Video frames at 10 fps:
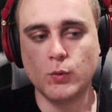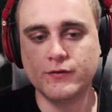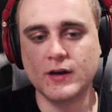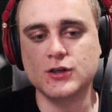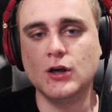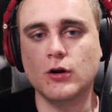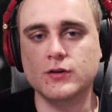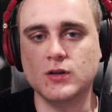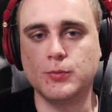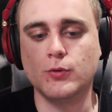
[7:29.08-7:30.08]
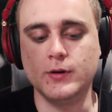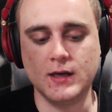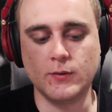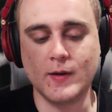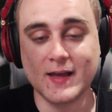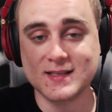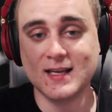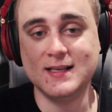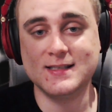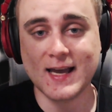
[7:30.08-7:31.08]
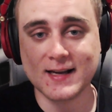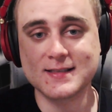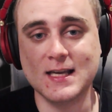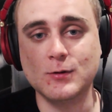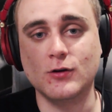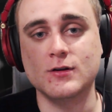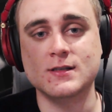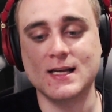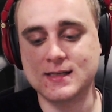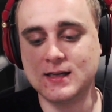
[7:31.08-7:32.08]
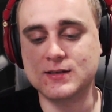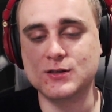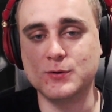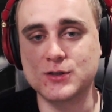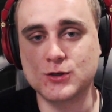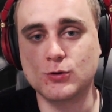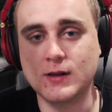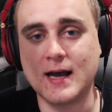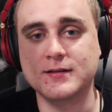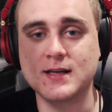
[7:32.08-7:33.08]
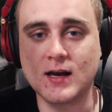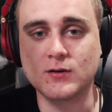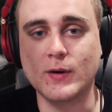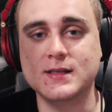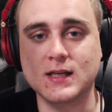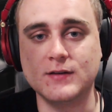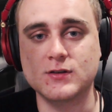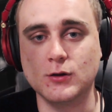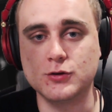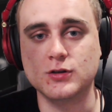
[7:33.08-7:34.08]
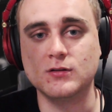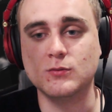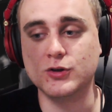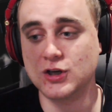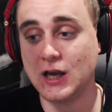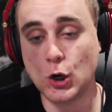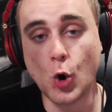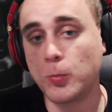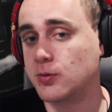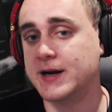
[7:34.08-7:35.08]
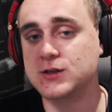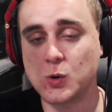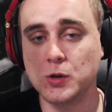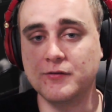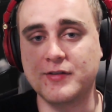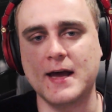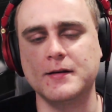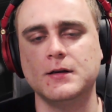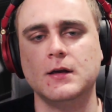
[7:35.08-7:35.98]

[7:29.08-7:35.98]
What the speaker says: we've actually got it to the point now where that's the exact same cost as it is to install our Darton wet sleeve solution, which incorporates all of that.